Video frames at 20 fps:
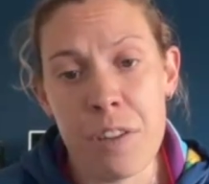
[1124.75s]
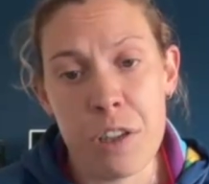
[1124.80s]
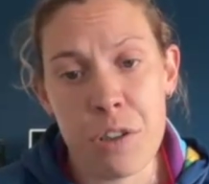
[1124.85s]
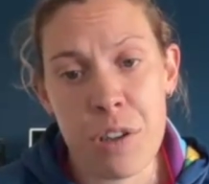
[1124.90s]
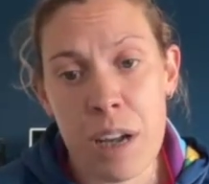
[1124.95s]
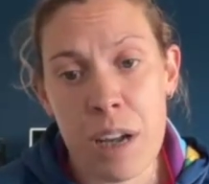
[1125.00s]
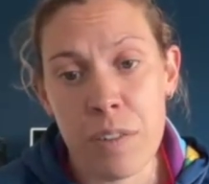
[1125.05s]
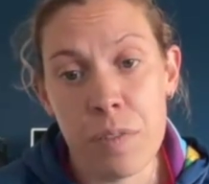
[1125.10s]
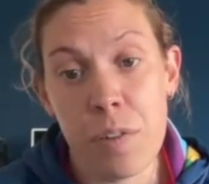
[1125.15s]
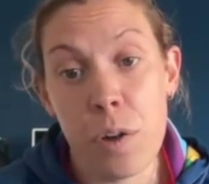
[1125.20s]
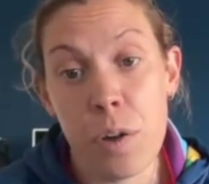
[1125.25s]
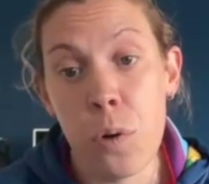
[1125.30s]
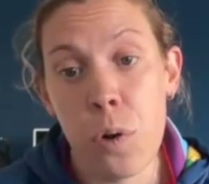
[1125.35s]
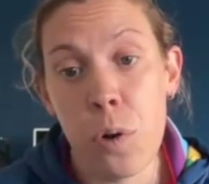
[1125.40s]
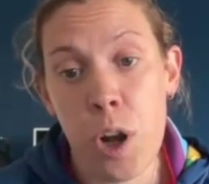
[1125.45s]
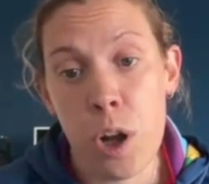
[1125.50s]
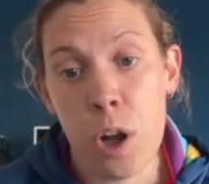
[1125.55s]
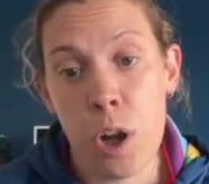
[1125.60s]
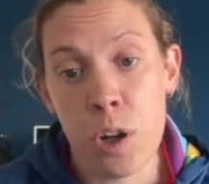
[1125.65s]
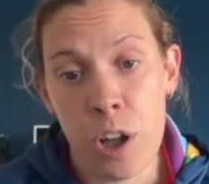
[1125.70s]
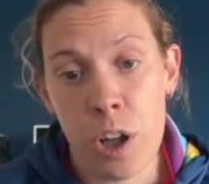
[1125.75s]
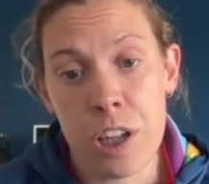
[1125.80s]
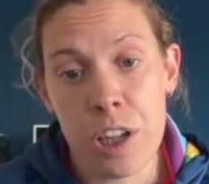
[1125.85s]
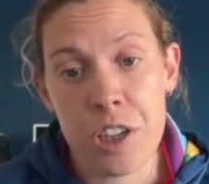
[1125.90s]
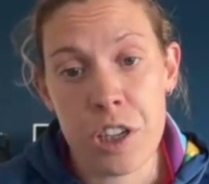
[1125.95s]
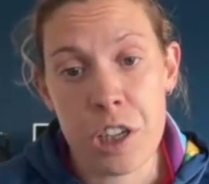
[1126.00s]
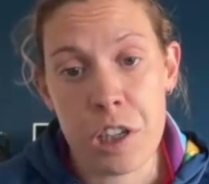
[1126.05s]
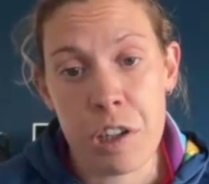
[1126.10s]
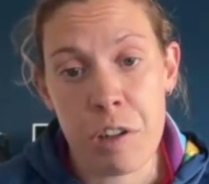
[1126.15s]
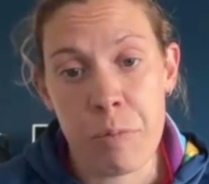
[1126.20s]
to travel for all
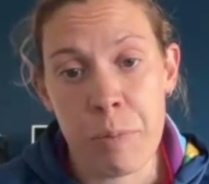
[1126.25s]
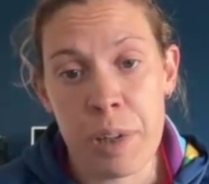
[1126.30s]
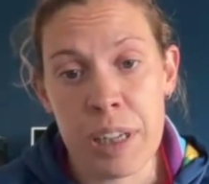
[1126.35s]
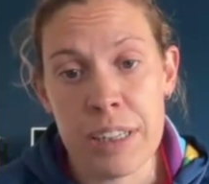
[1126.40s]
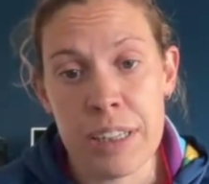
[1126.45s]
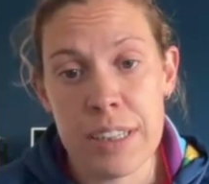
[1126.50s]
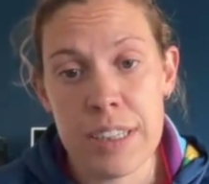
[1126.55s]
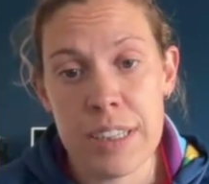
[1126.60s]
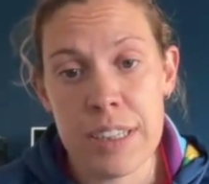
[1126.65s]
oncology treatment.